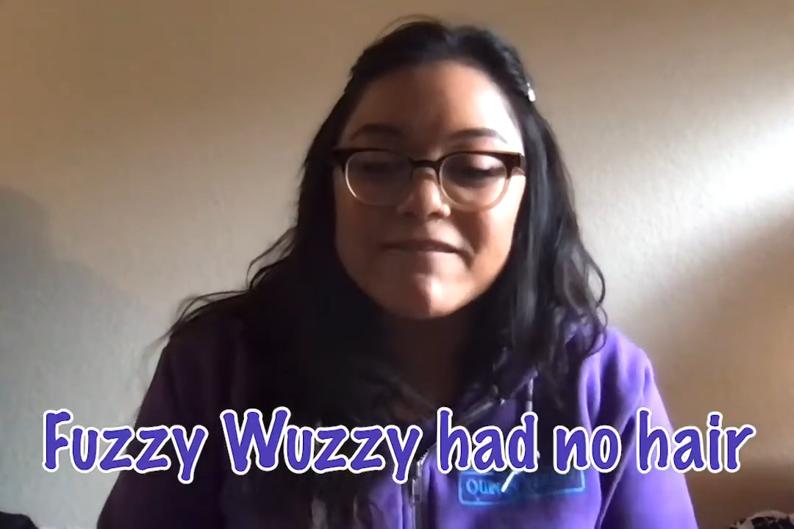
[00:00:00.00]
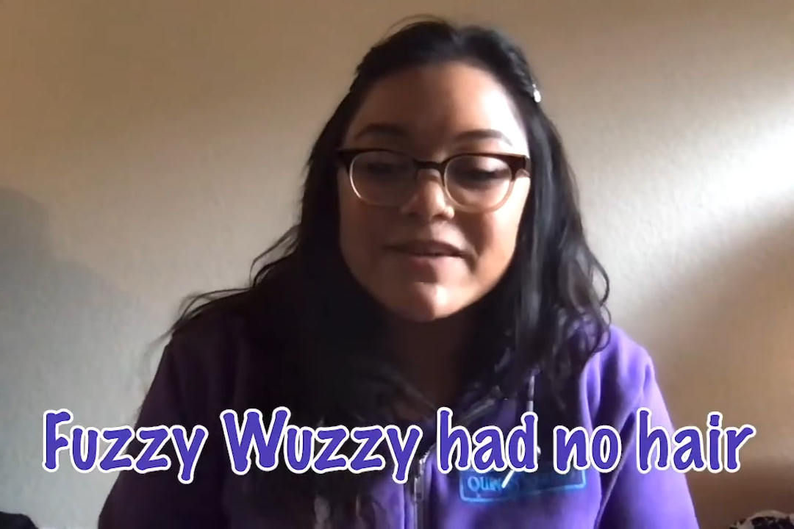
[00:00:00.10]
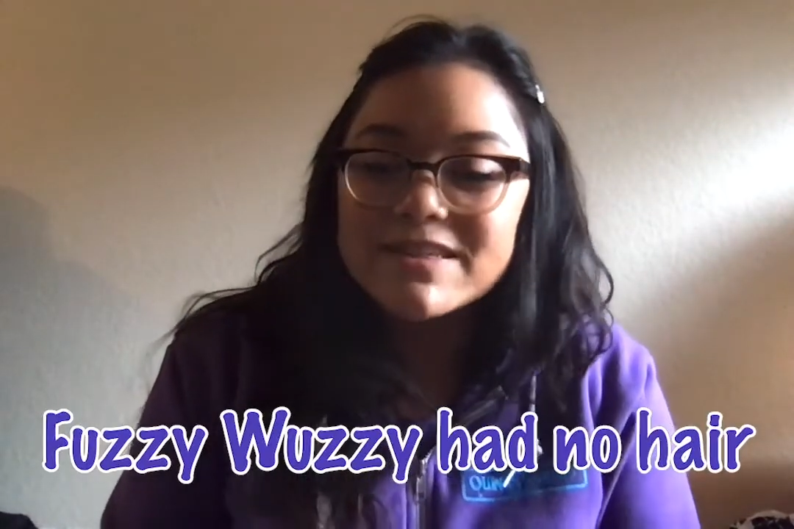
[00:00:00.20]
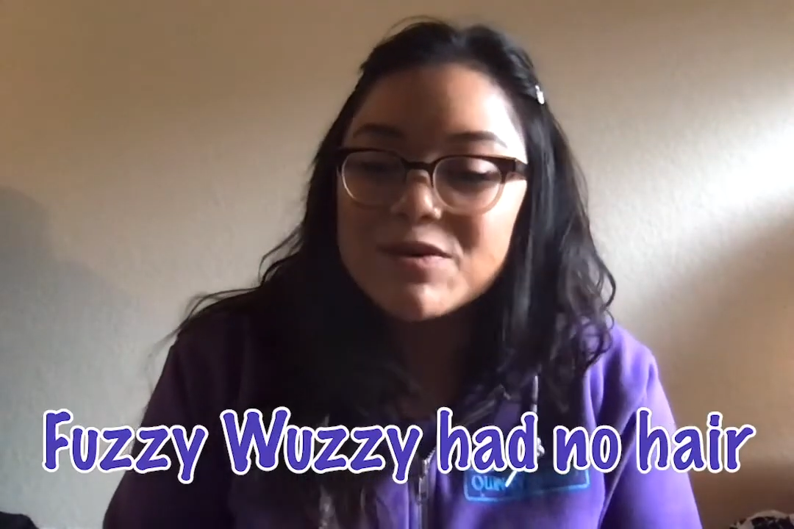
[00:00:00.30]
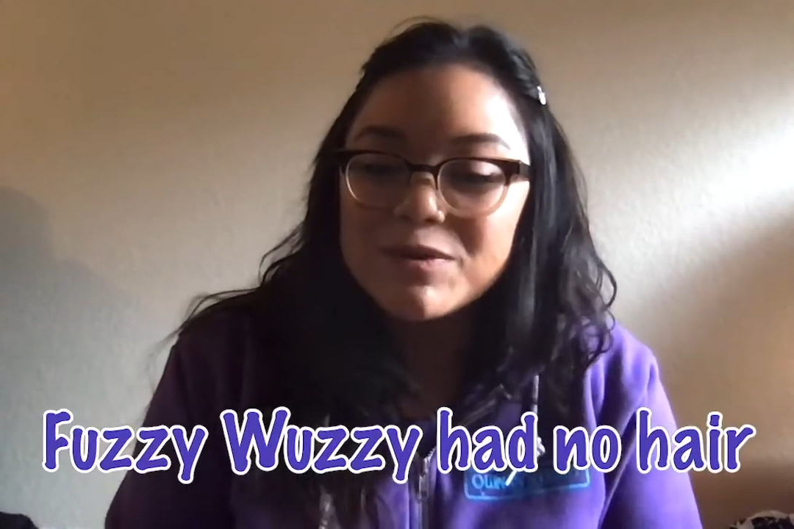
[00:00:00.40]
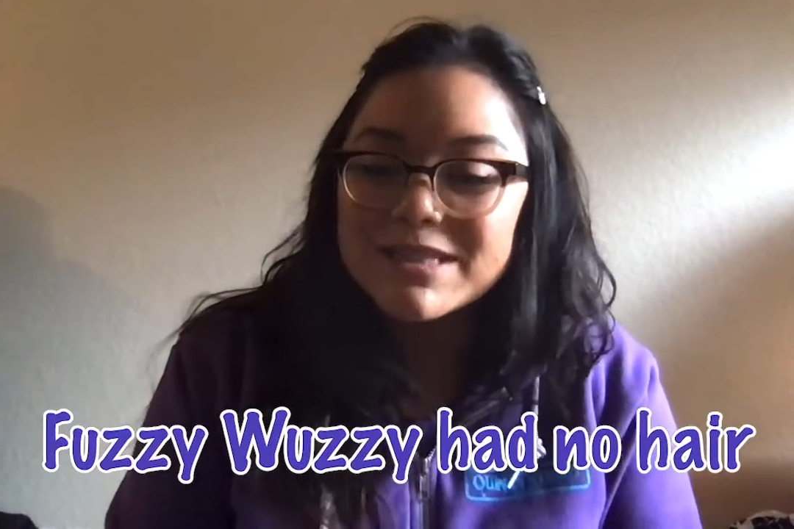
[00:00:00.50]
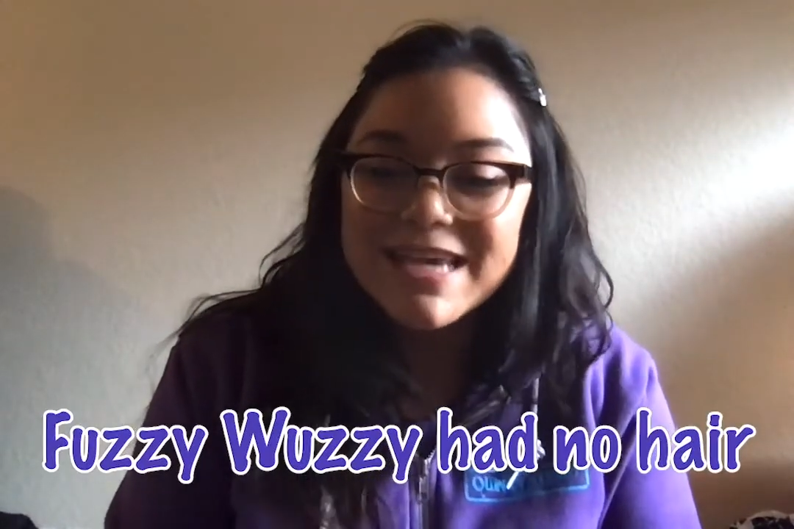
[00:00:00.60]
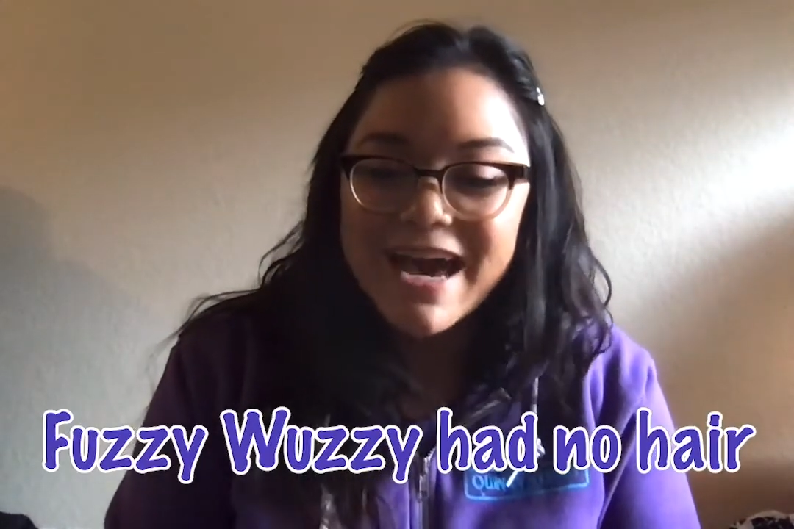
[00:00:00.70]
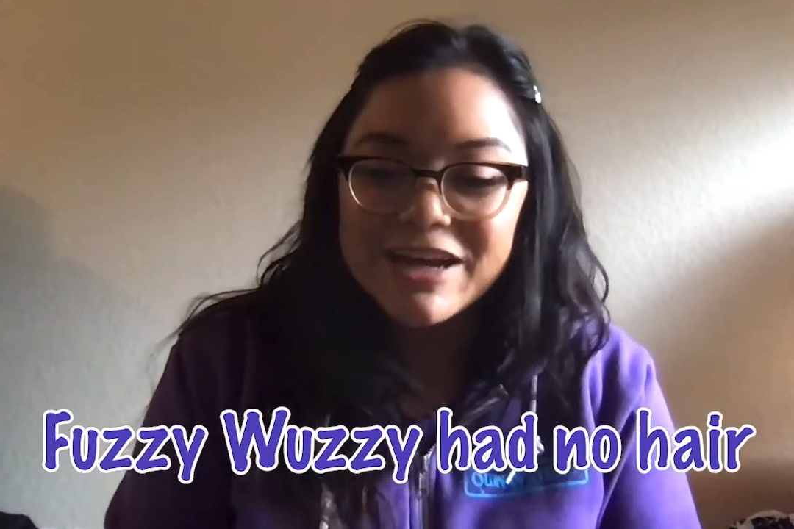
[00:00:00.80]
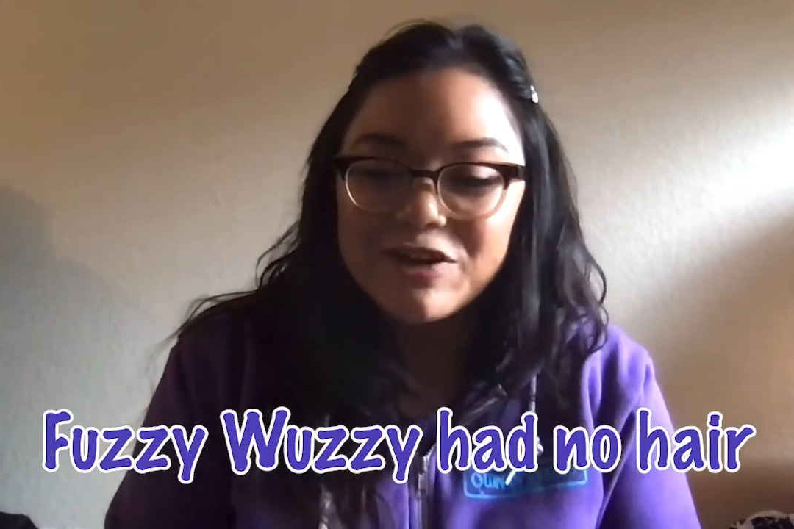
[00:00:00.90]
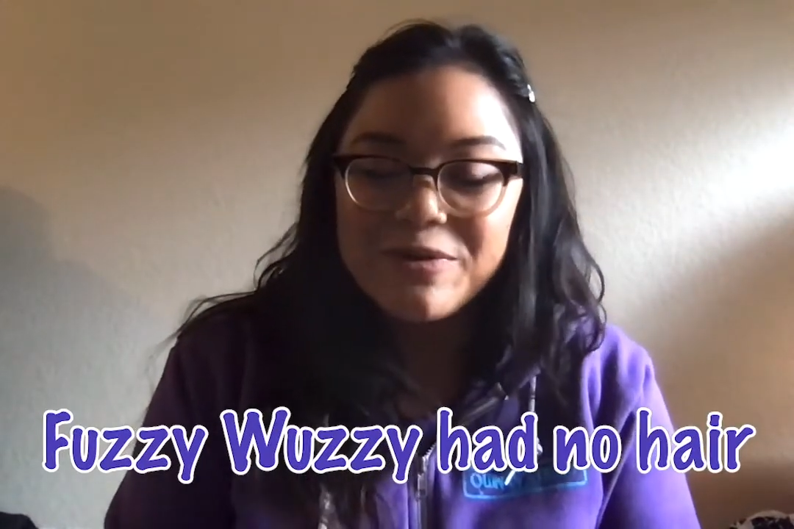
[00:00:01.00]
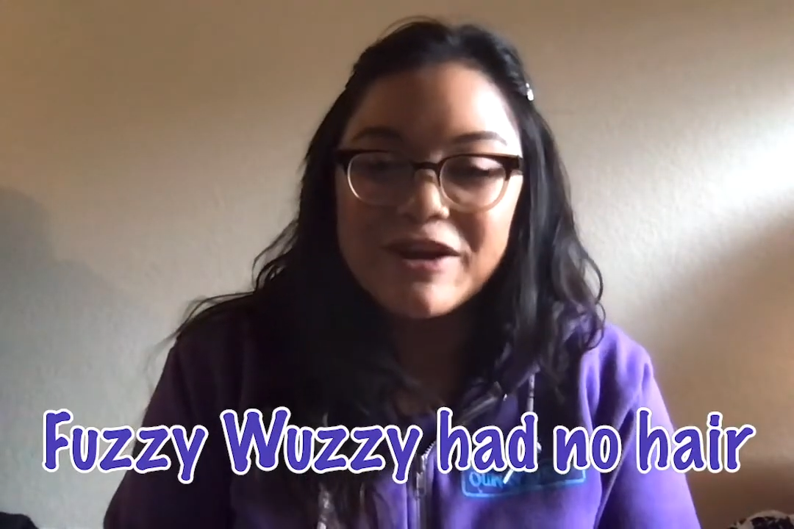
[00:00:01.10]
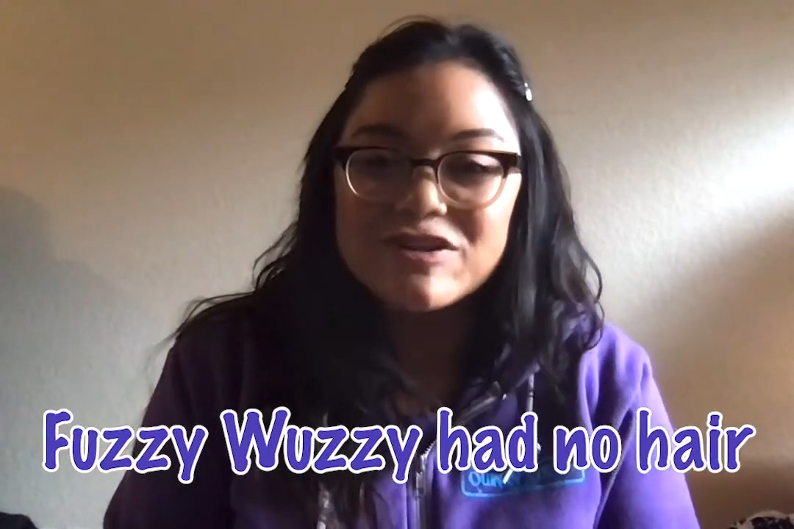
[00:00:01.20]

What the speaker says: Fuzzy Wuzzy had no hair.